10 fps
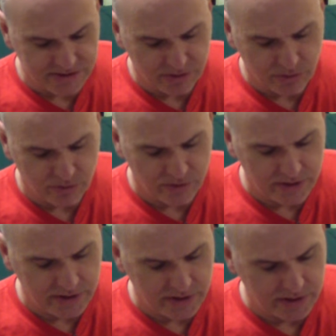the
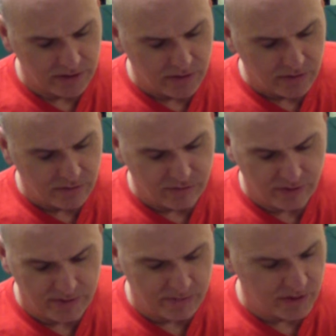3
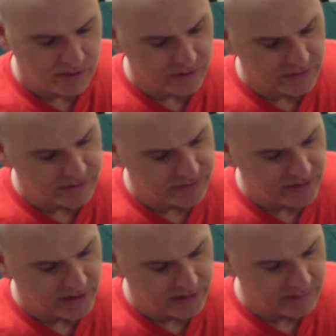fret markers
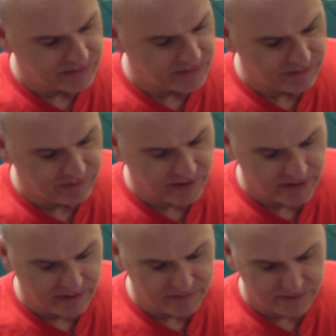at,
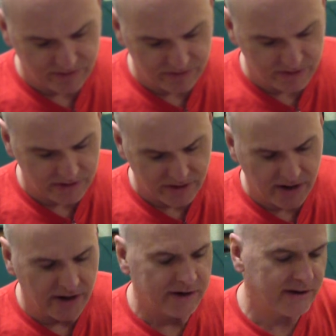5, 7, and
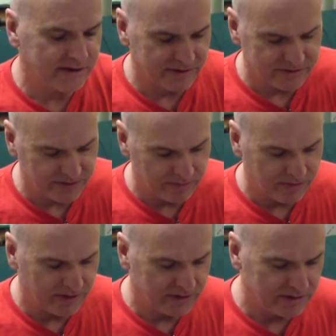9, I did the same
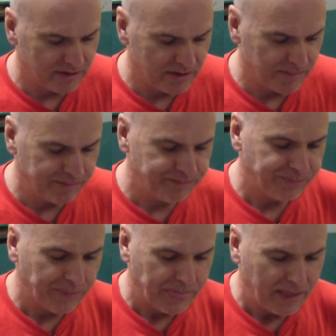thing to them.
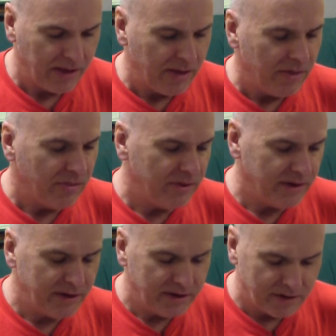
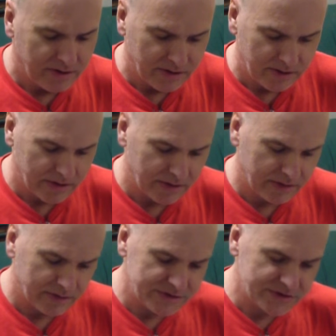The
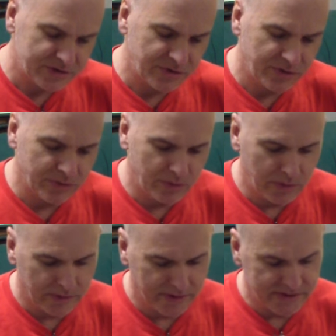
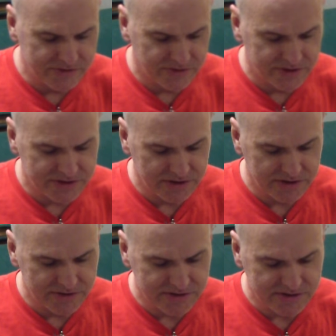screw that is traditionally
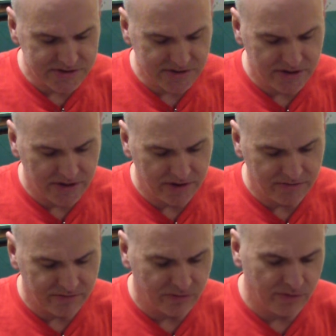used as the nut
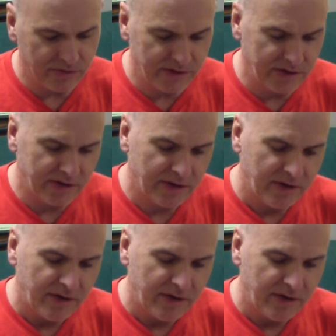for the